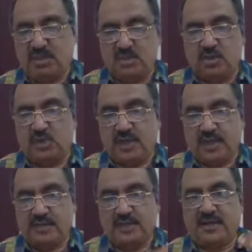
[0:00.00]
know
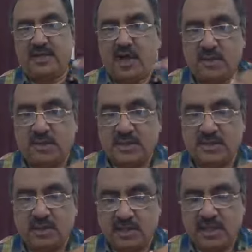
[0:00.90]
that the
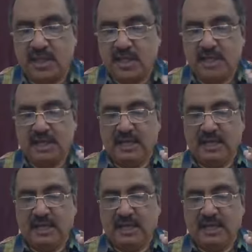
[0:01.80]
documents are the